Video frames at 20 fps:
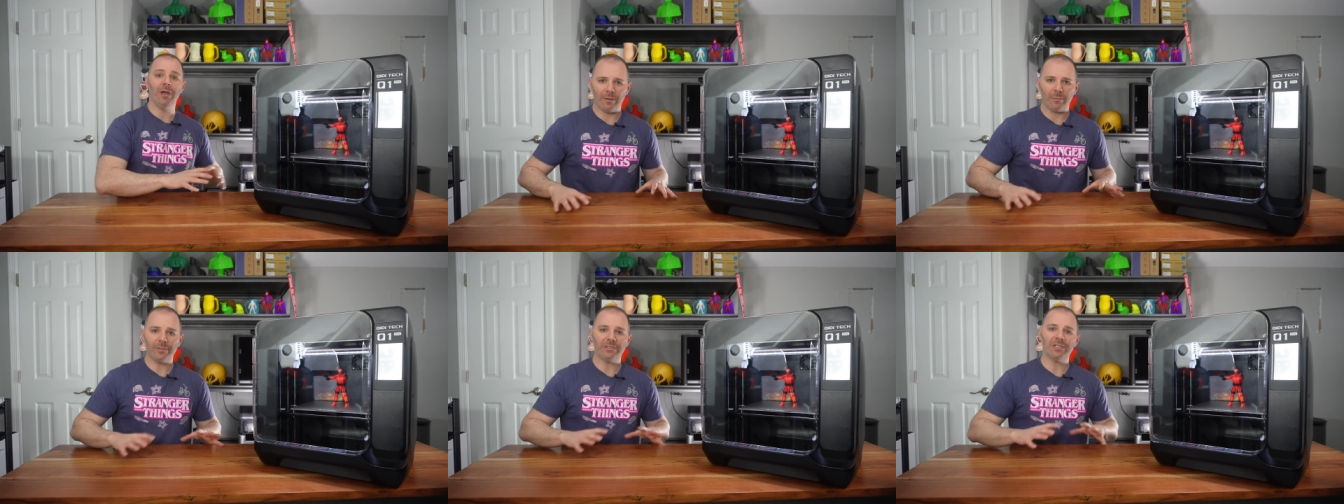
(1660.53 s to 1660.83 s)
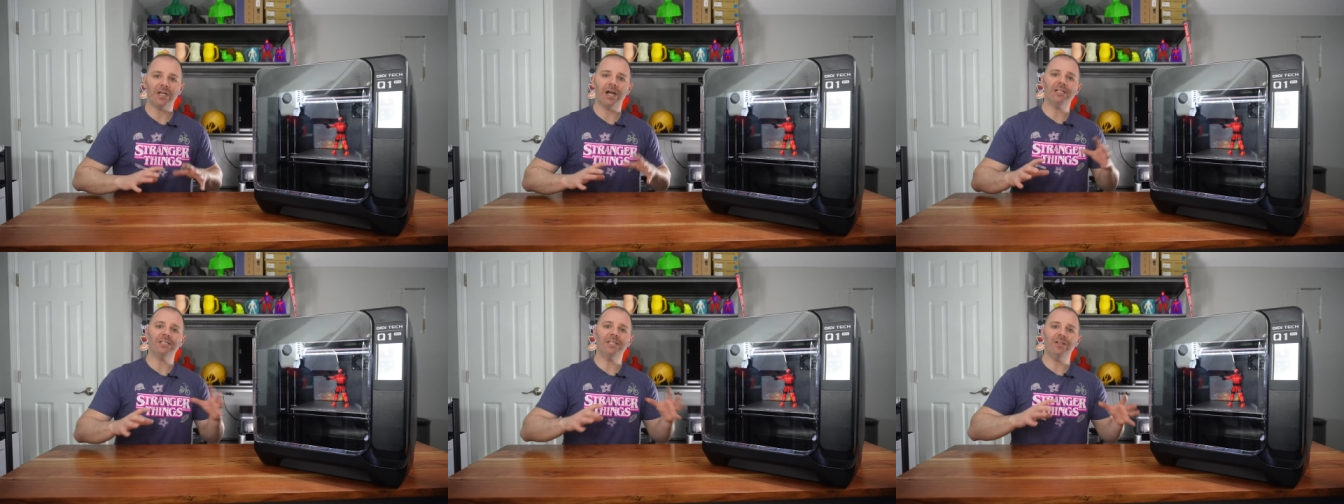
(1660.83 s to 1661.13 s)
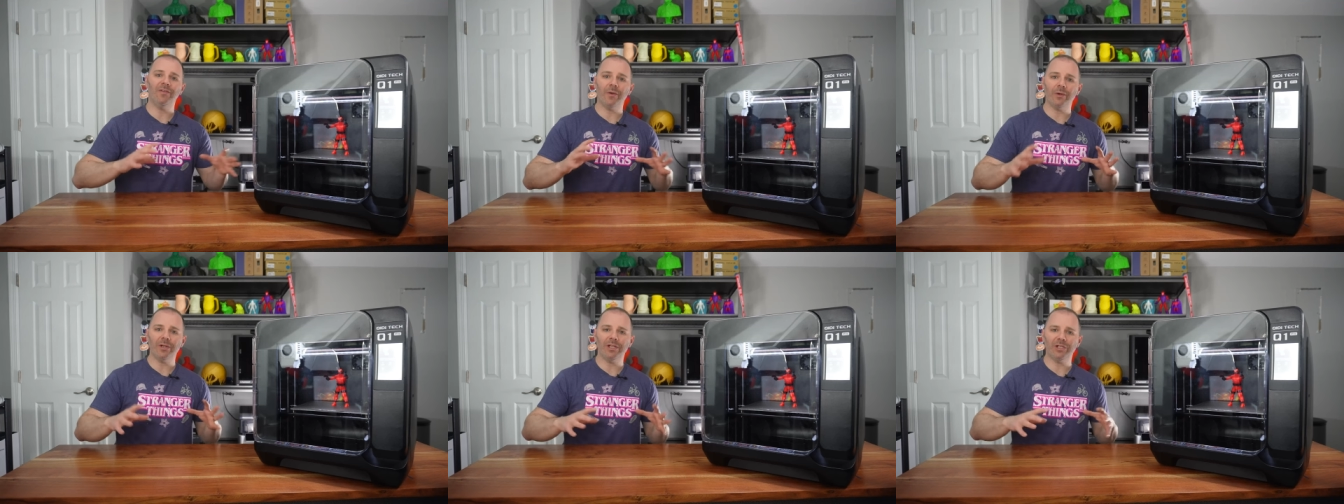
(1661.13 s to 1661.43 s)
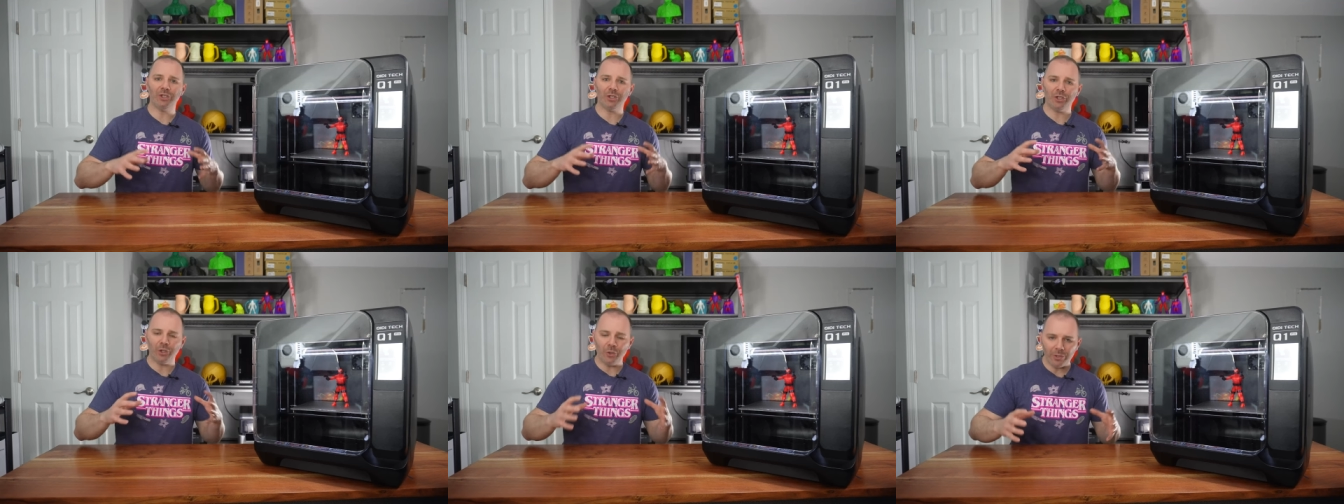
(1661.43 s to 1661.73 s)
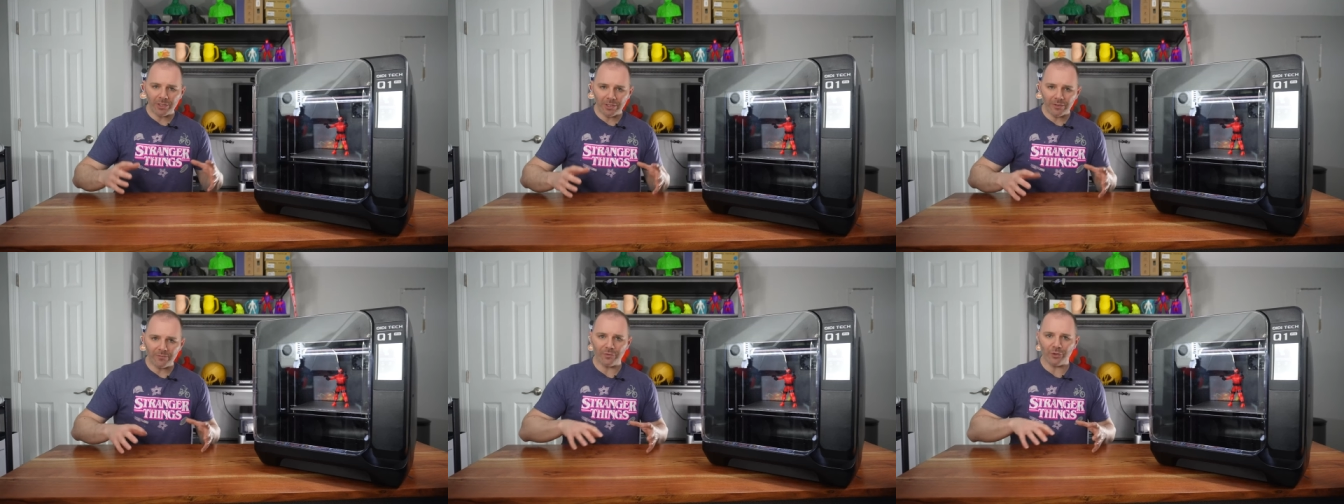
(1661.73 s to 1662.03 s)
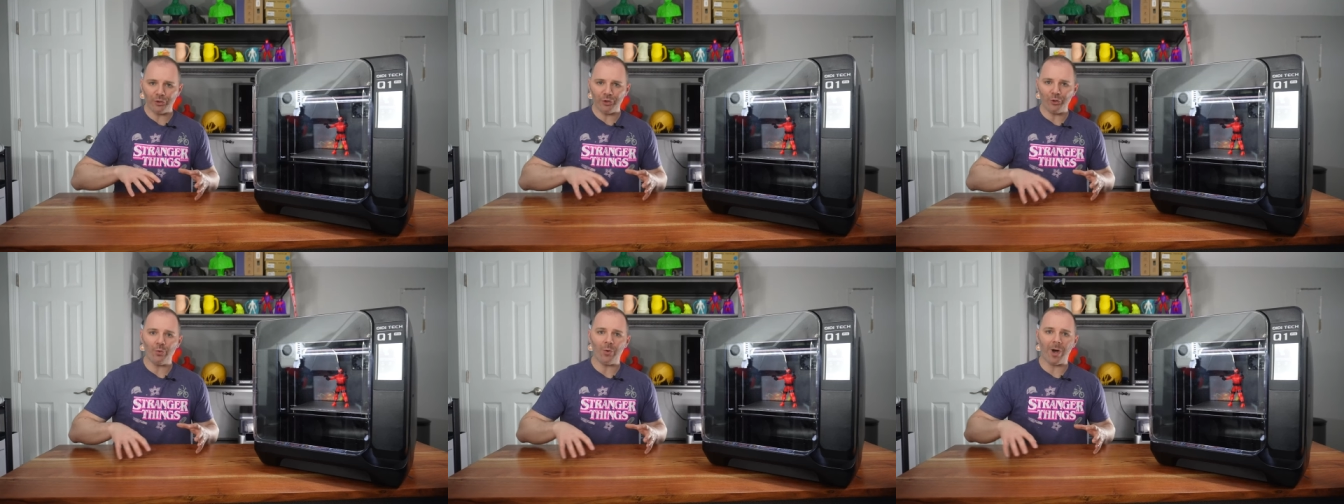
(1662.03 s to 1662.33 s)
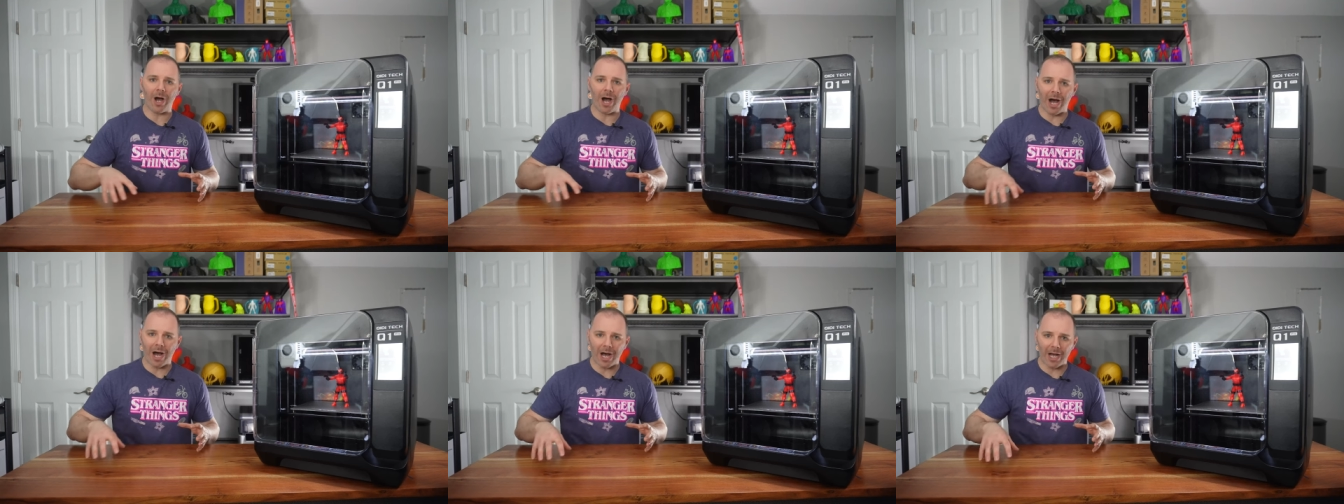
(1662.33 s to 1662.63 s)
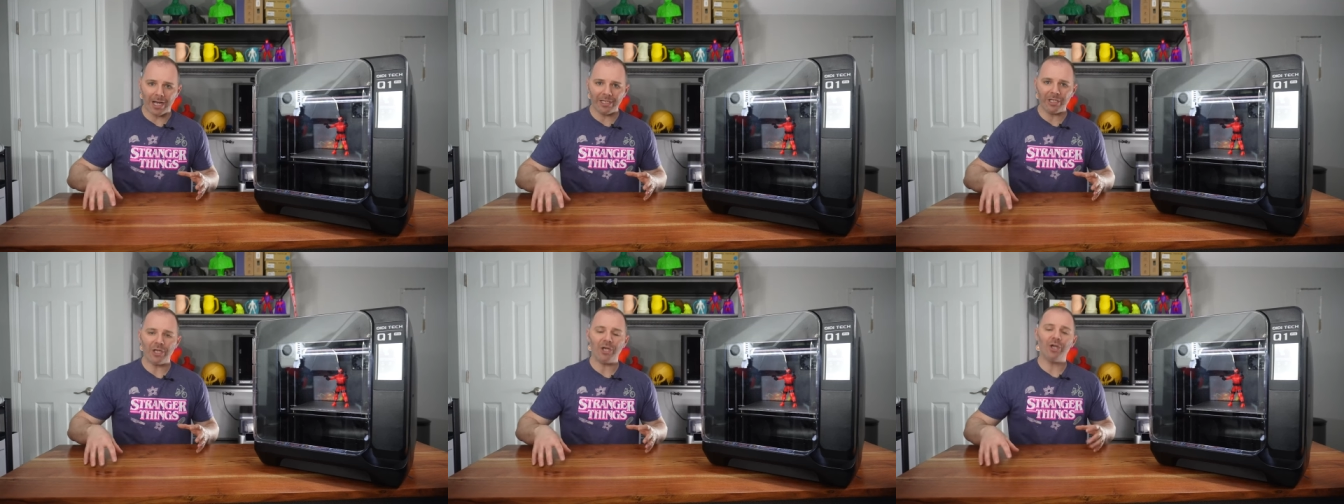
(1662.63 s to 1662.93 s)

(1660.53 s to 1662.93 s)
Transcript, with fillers: Besides the very intuitive UI,